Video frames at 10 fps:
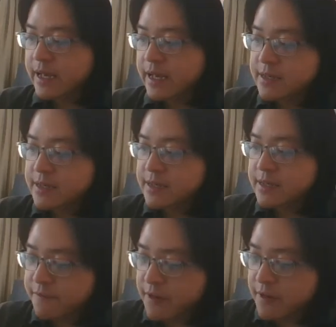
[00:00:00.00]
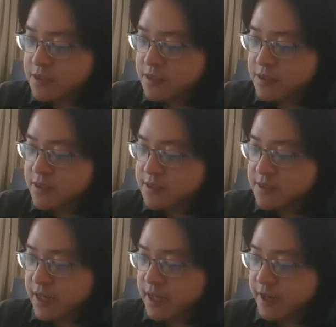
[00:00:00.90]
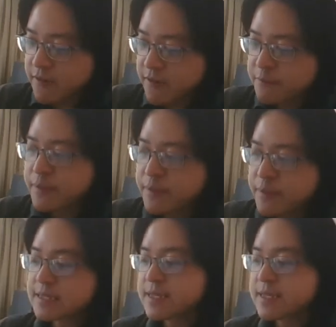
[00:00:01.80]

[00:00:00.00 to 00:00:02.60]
this is a function is f of big X.